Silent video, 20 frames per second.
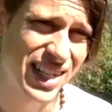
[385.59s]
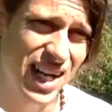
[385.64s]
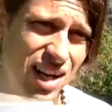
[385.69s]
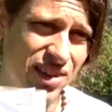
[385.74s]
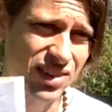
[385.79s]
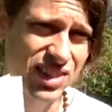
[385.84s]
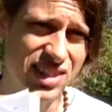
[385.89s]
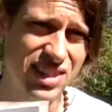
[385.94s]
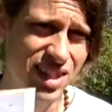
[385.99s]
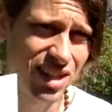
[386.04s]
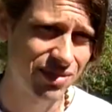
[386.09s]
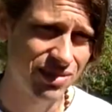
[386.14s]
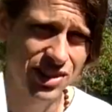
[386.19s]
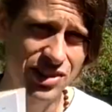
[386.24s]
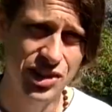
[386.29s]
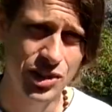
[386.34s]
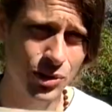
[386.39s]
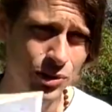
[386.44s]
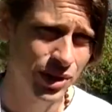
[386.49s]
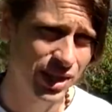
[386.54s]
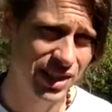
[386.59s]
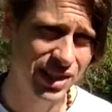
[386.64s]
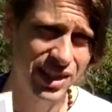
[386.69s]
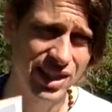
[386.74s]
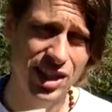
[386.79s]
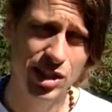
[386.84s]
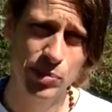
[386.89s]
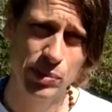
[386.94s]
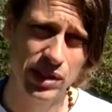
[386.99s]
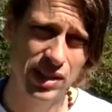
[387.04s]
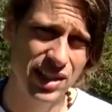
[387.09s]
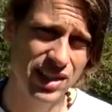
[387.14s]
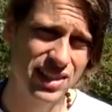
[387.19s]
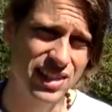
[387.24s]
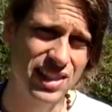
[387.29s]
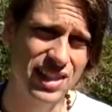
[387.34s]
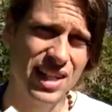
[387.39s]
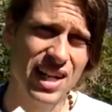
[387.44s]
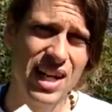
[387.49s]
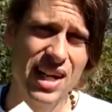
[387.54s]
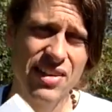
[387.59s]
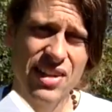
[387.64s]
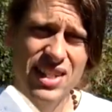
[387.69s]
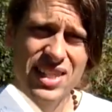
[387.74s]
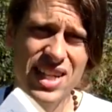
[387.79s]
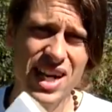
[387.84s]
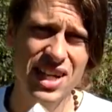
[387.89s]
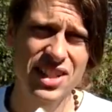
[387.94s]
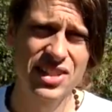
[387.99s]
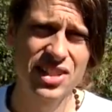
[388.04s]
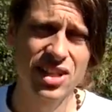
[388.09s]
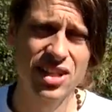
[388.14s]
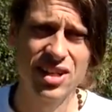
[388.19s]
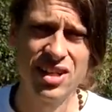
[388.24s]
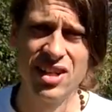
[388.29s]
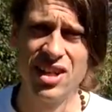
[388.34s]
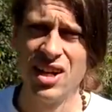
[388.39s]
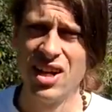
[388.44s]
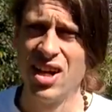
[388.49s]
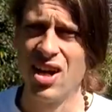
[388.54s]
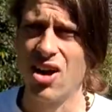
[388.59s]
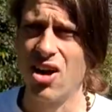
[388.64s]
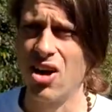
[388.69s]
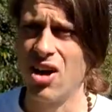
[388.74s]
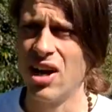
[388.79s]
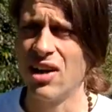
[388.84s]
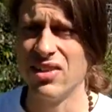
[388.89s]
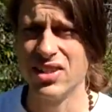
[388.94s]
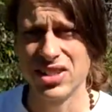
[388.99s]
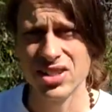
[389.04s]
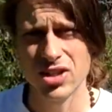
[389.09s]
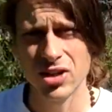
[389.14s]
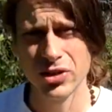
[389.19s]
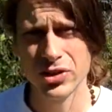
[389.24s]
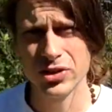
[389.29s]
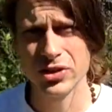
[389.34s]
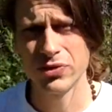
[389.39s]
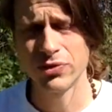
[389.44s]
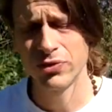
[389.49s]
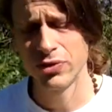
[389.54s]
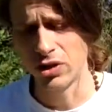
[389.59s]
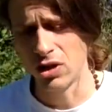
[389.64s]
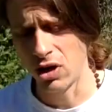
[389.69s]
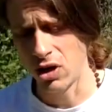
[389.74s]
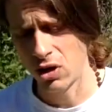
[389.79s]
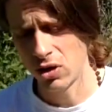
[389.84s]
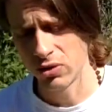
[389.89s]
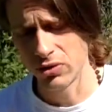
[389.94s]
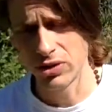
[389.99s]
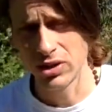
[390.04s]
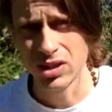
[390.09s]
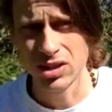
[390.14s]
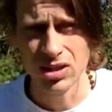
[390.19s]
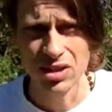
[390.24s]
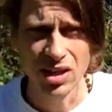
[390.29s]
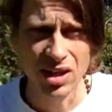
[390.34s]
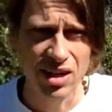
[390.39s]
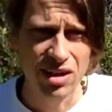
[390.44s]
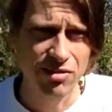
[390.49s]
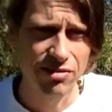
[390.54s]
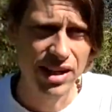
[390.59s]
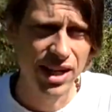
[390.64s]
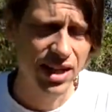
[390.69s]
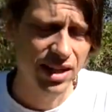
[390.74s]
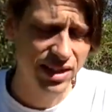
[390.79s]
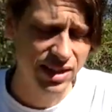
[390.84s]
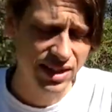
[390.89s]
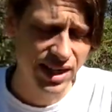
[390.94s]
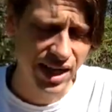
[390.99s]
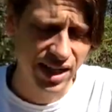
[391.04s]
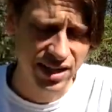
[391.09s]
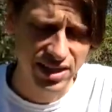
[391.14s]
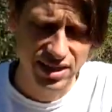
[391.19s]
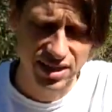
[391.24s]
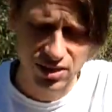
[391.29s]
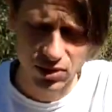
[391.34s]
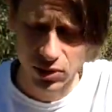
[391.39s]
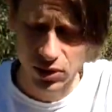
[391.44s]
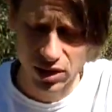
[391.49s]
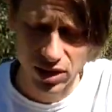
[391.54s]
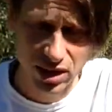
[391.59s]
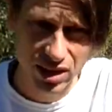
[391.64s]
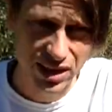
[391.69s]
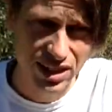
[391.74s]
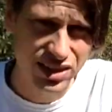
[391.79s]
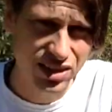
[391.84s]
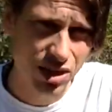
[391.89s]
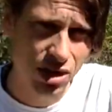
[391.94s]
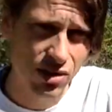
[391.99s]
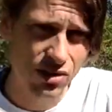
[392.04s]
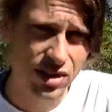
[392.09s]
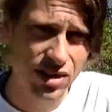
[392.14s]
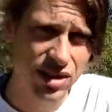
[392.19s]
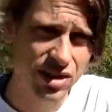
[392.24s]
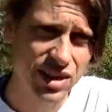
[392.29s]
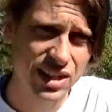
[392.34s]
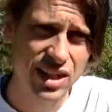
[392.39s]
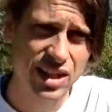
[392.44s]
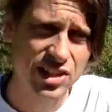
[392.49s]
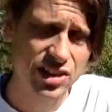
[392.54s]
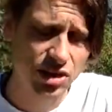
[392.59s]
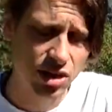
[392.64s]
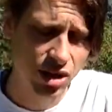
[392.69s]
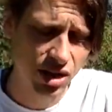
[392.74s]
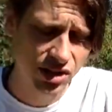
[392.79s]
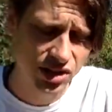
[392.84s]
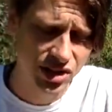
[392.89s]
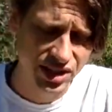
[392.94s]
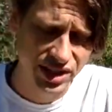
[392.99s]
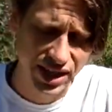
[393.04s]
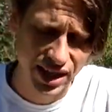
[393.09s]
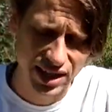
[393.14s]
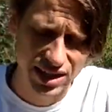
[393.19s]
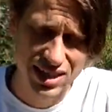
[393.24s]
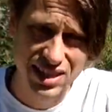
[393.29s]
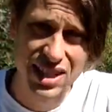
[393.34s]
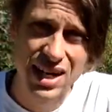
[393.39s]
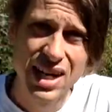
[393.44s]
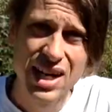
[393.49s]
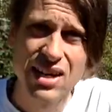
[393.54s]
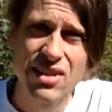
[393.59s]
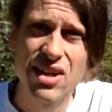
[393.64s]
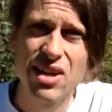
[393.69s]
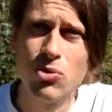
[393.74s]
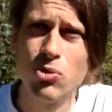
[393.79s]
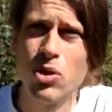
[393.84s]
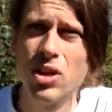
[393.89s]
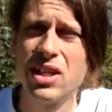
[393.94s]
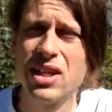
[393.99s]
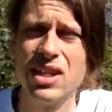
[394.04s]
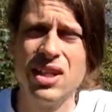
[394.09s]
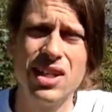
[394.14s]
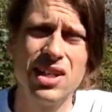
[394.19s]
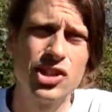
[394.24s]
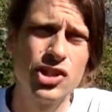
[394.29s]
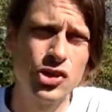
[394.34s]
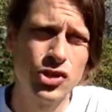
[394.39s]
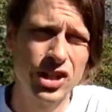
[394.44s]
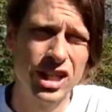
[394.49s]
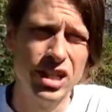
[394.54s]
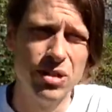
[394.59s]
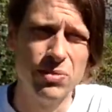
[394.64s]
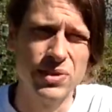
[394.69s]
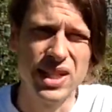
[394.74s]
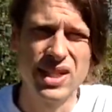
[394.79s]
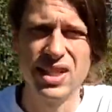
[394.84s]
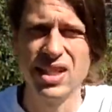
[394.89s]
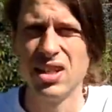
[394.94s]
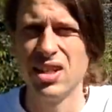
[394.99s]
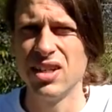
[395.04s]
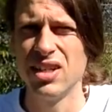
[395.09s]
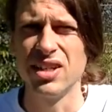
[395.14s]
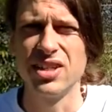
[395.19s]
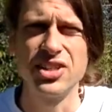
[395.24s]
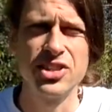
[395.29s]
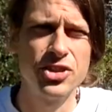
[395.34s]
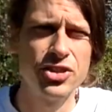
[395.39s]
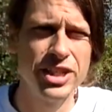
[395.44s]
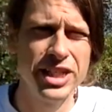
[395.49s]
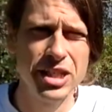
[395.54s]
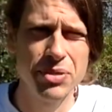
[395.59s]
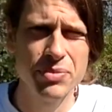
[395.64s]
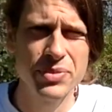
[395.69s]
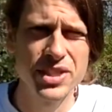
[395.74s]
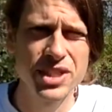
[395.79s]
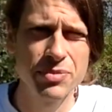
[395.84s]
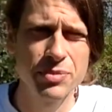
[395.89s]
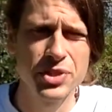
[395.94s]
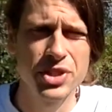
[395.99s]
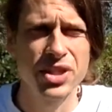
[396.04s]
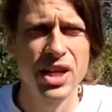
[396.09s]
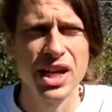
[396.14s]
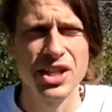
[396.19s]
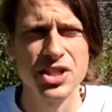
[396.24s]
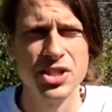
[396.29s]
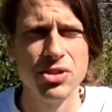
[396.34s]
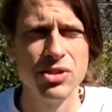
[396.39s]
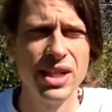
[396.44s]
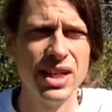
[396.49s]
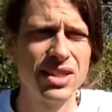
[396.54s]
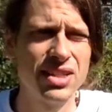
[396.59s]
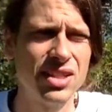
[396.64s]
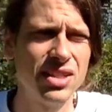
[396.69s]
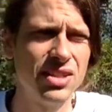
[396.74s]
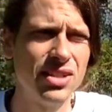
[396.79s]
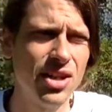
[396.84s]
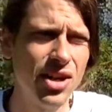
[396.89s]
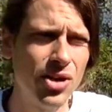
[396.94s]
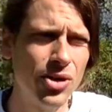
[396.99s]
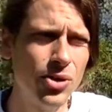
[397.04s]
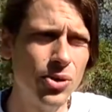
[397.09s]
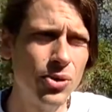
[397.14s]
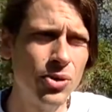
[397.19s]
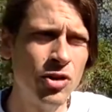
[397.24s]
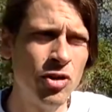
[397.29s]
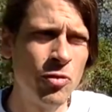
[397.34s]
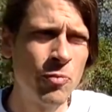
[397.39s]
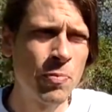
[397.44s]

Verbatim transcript: out the stuff that you read in here because the, these texts are, and this goes for all uh, Vedic texts, or at least all the astrology texts, they work in extremes. They deal in extremes so that you get to know,